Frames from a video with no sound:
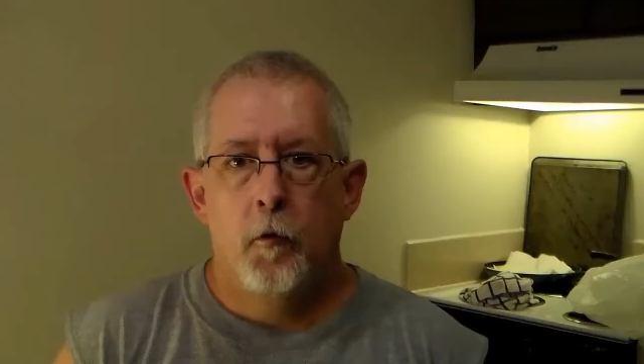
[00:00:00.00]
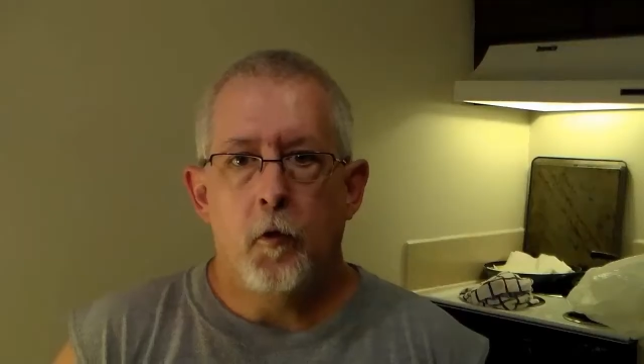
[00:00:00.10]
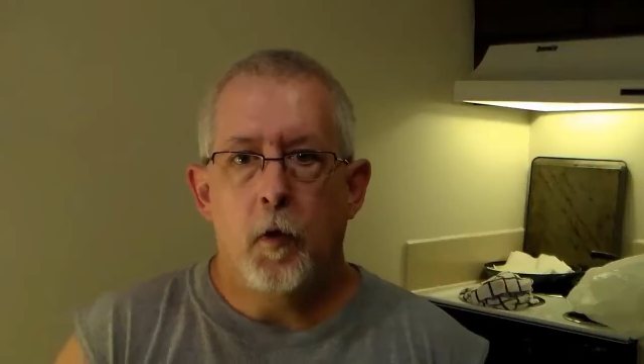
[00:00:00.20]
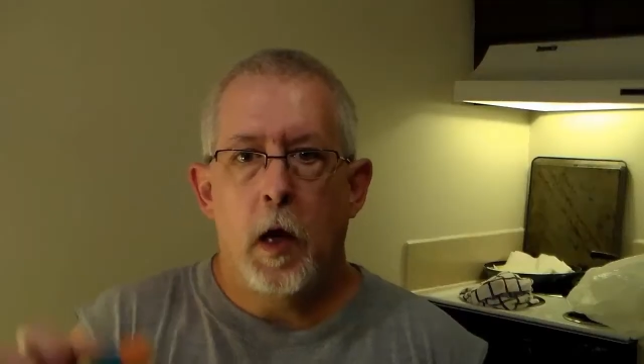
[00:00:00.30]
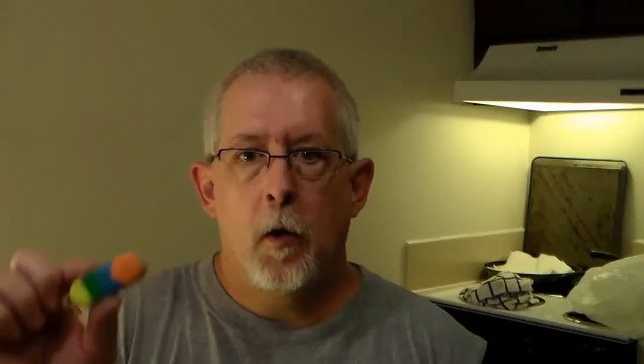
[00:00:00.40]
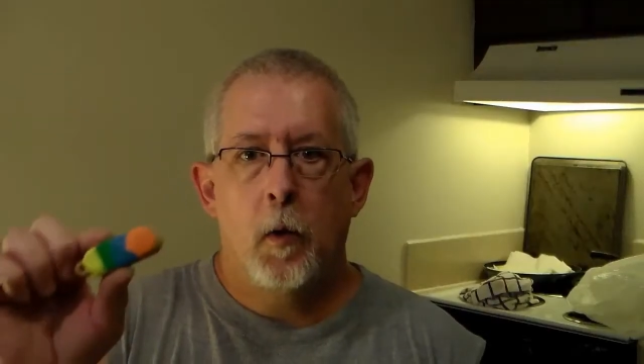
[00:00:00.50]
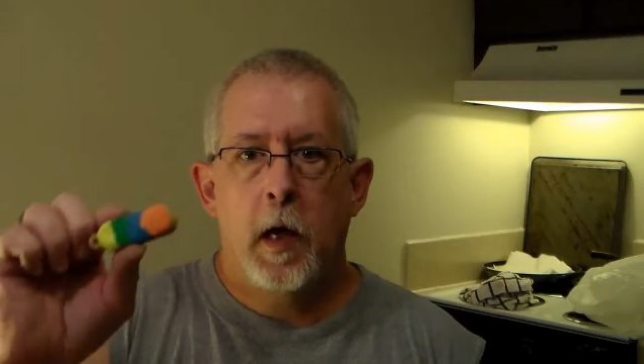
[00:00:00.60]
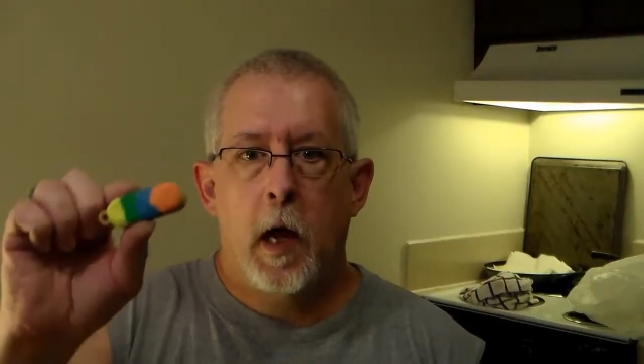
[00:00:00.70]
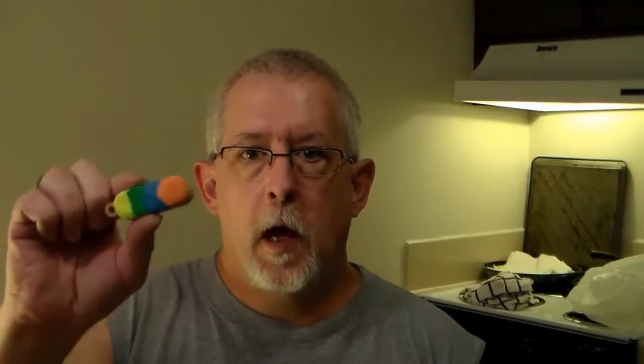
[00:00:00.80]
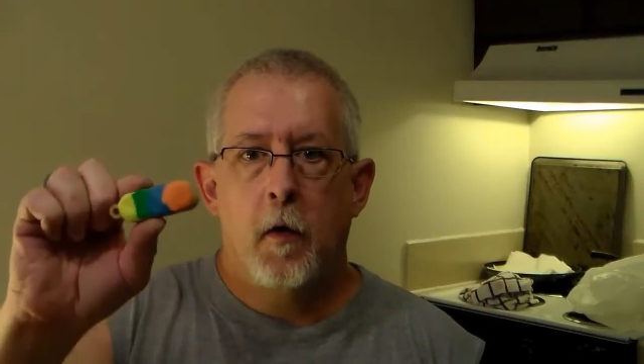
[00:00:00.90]
So now
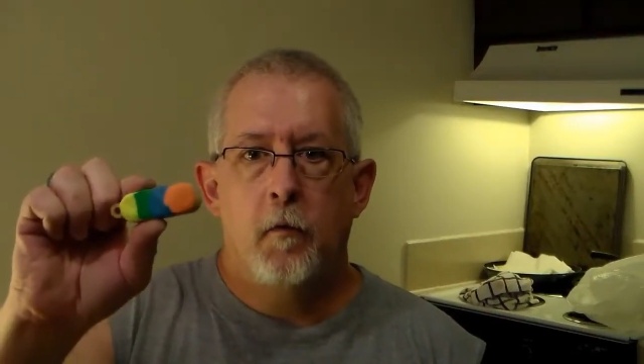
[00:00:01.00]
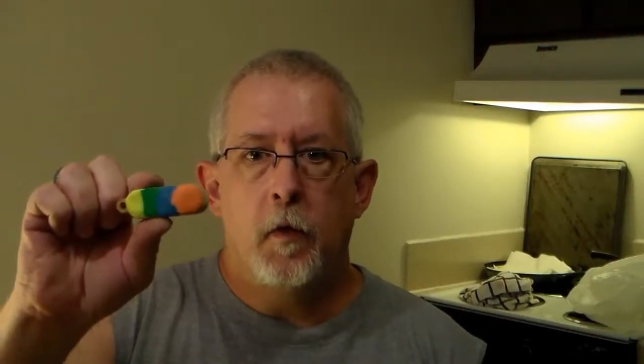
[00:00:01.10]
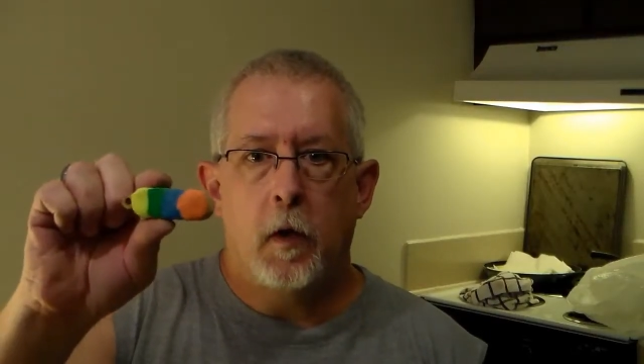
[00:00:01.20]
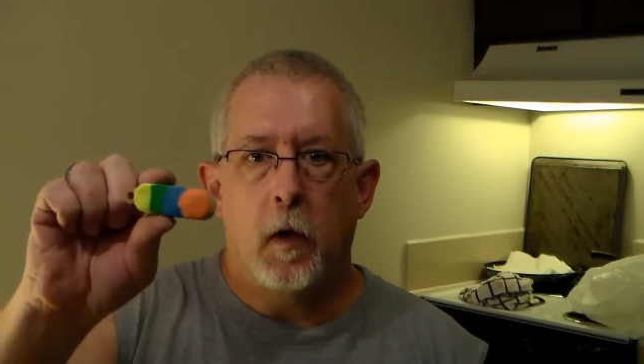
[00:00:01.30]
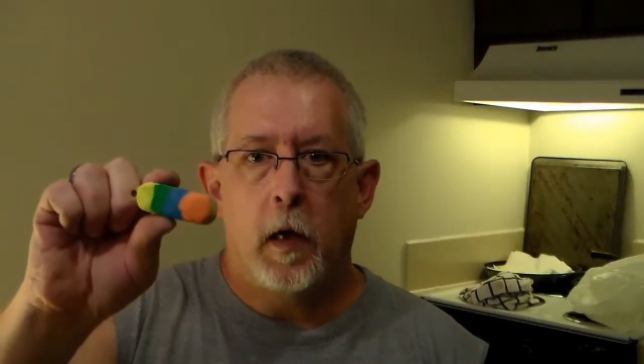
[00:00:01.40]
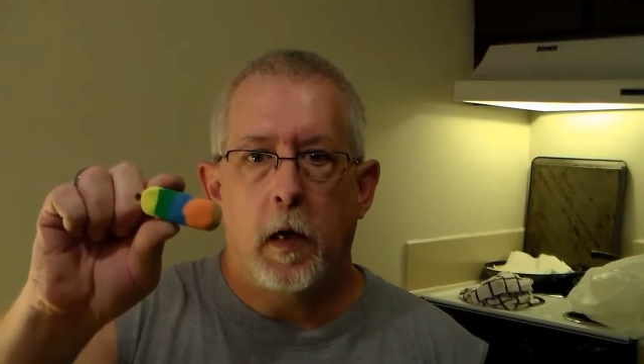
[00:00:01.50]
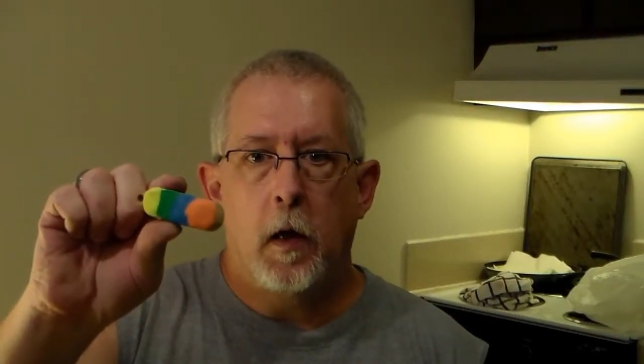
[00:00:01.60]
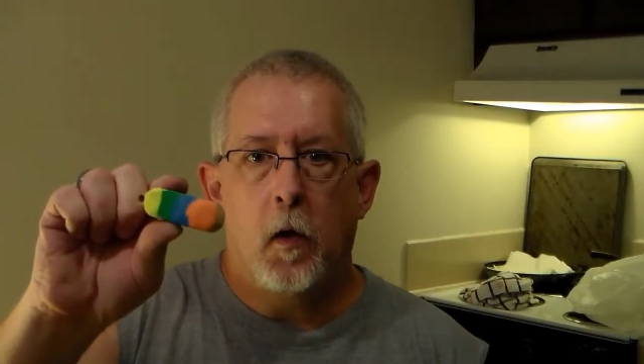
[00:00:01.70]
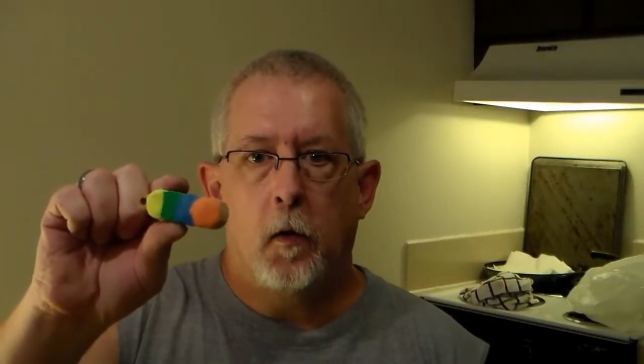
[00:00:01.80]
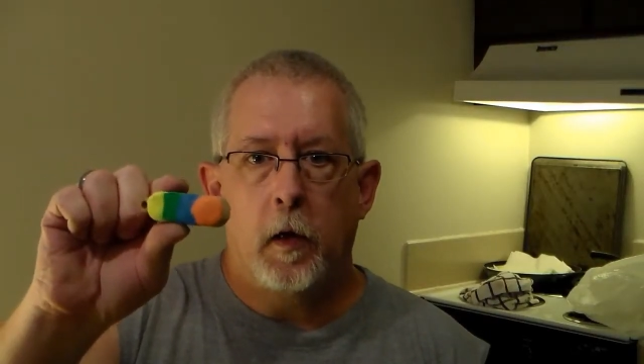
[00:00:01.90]
we have the
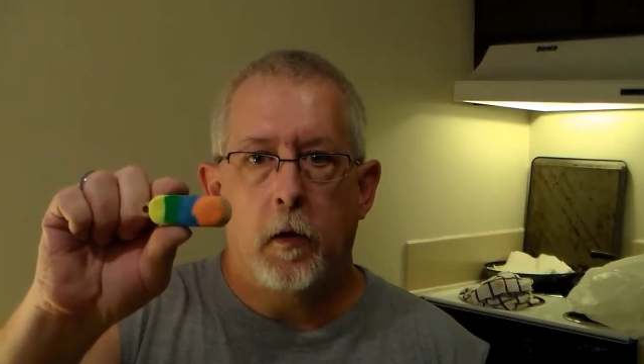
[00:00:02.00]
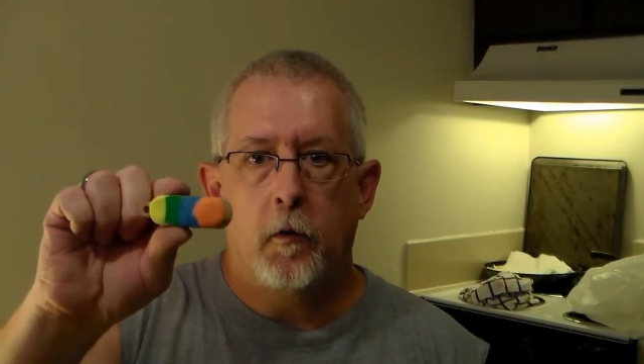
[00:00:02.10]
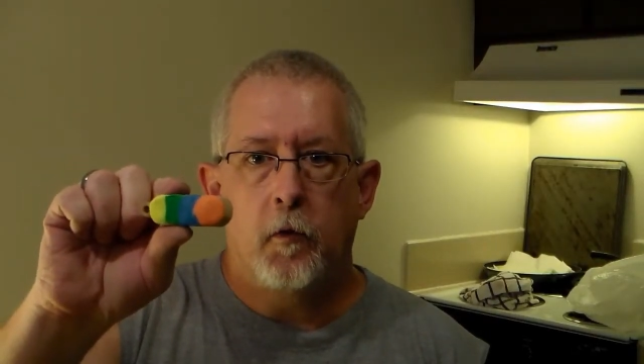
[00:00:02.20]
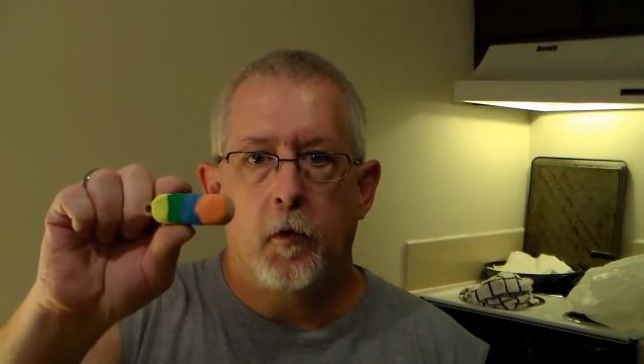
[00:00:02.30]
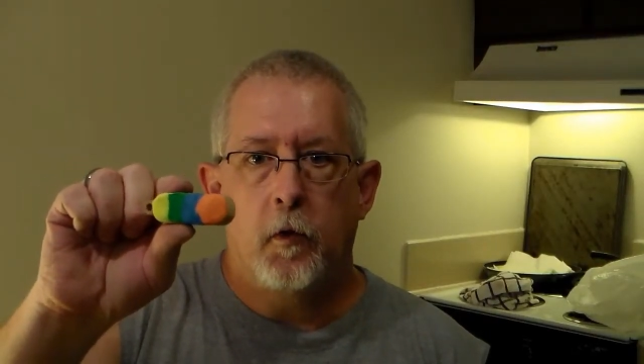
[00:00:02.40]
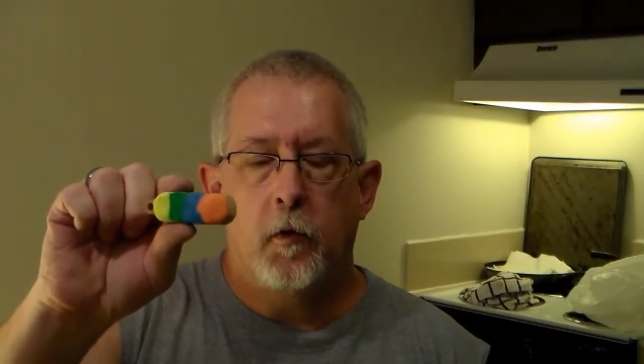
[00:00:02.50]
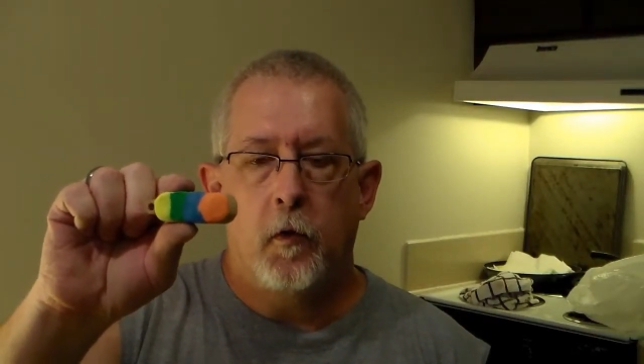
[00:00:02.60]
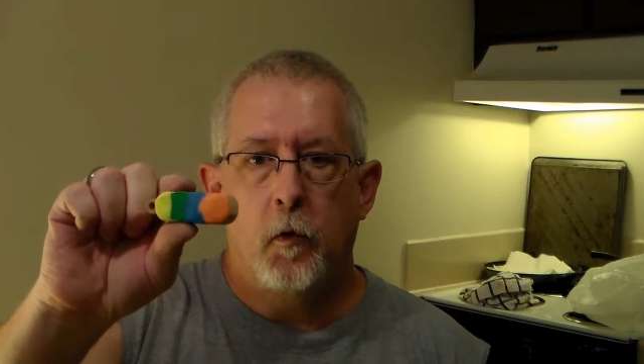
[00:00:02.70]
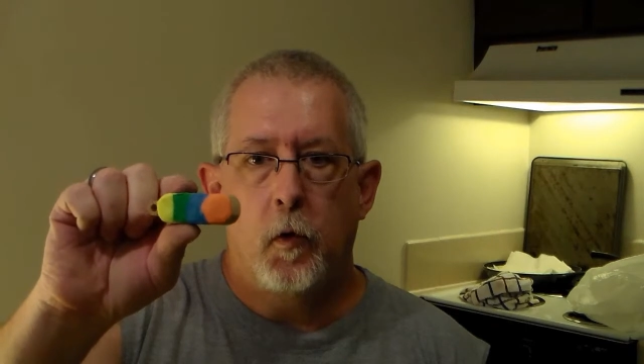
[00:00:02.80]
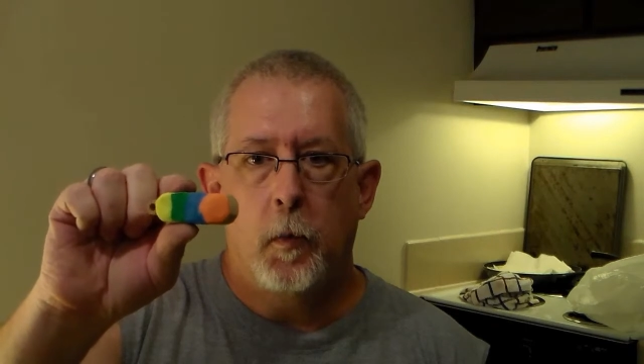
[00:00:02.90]
clay all inserted
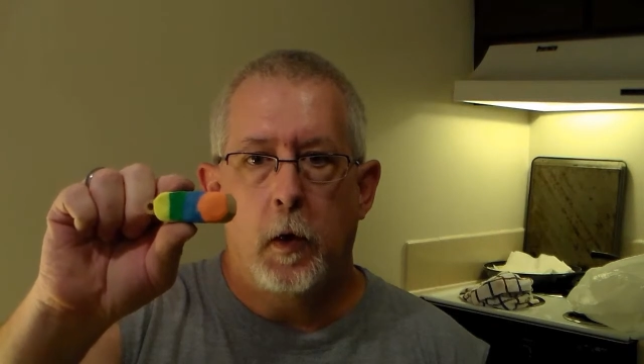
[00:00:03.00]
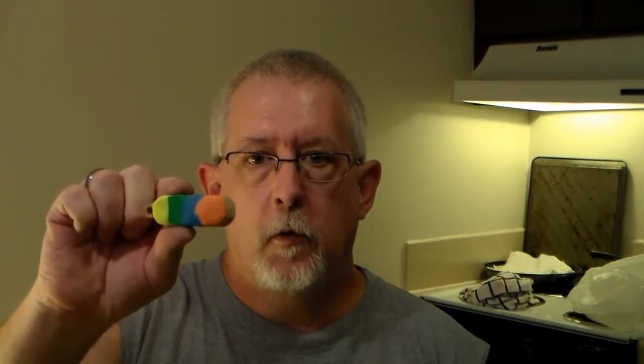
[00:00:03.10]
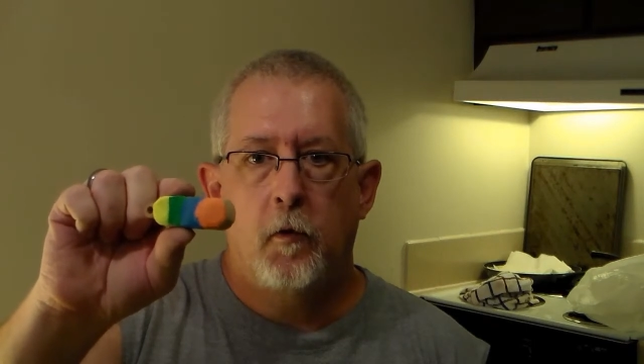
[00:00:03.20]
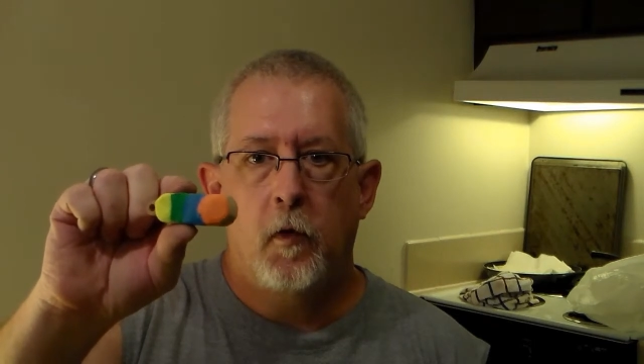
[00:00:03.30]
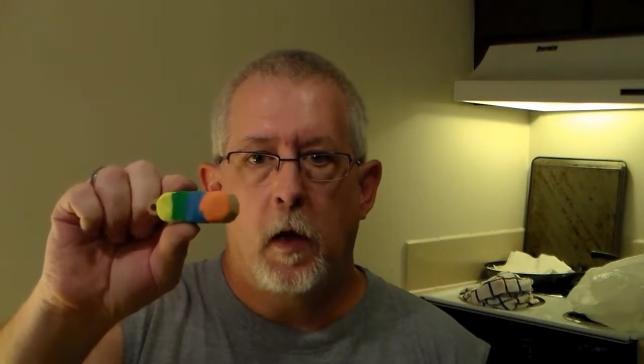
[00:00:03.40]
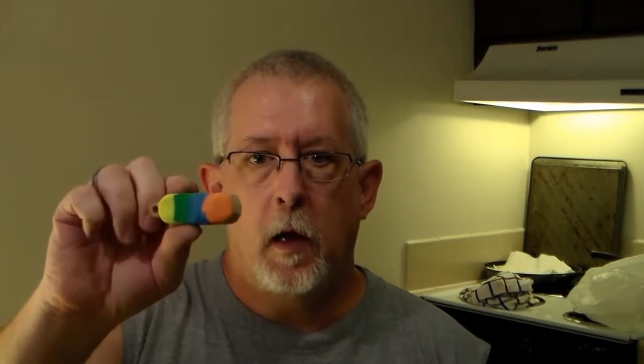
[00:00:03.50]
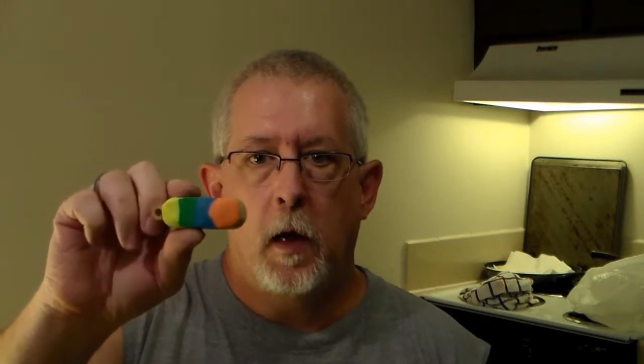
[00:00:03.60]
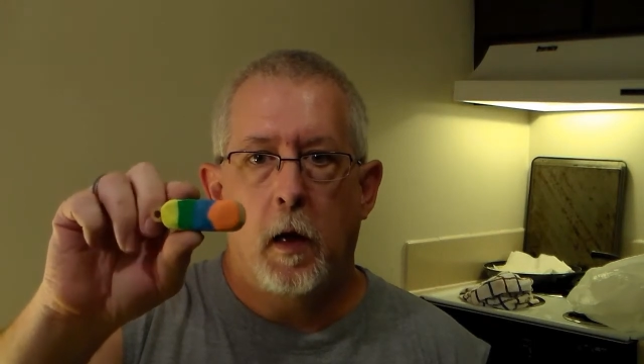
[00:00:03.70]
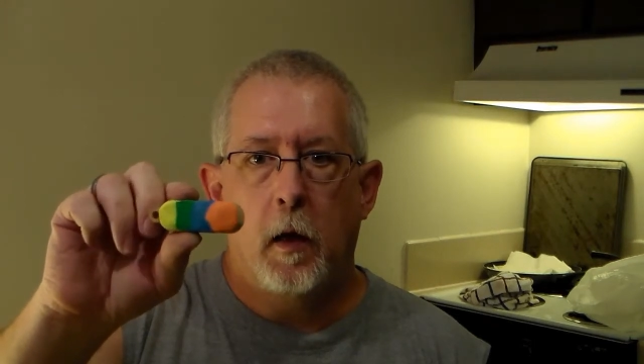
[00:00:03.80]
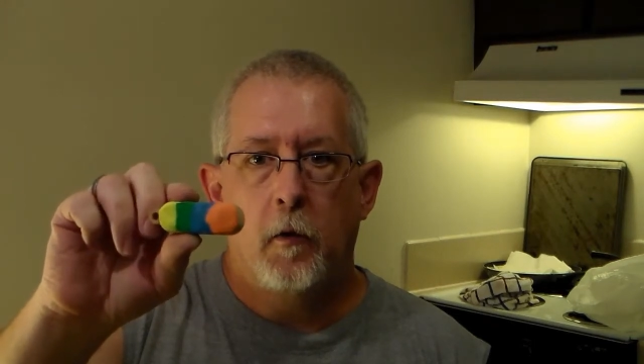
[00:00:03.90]
to the piece,
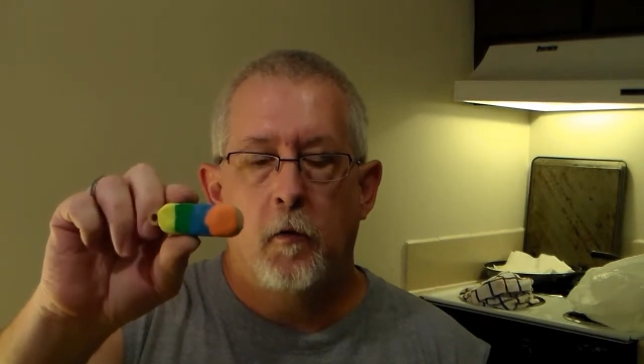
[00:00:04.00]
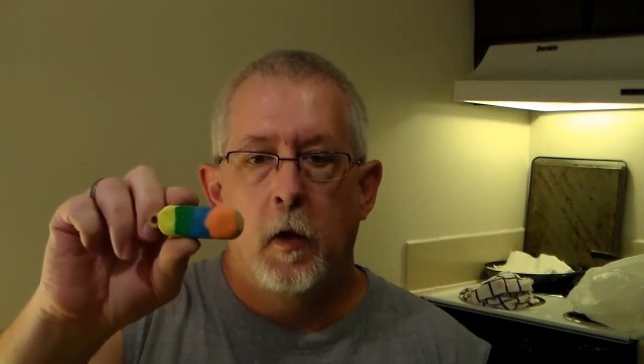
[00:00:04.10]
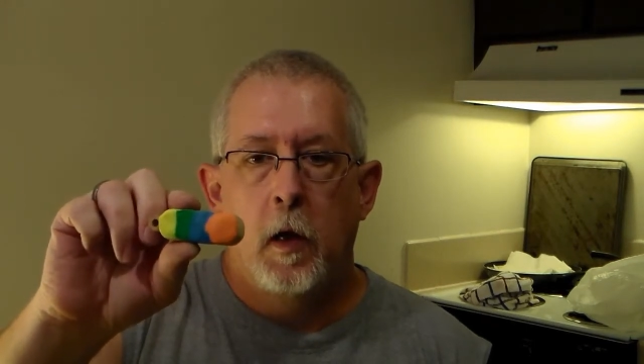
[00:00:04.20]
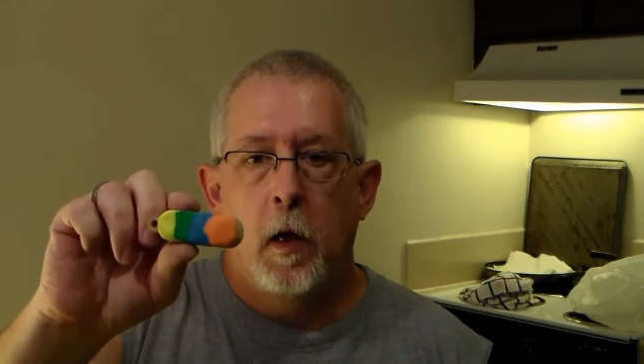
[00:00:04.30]
and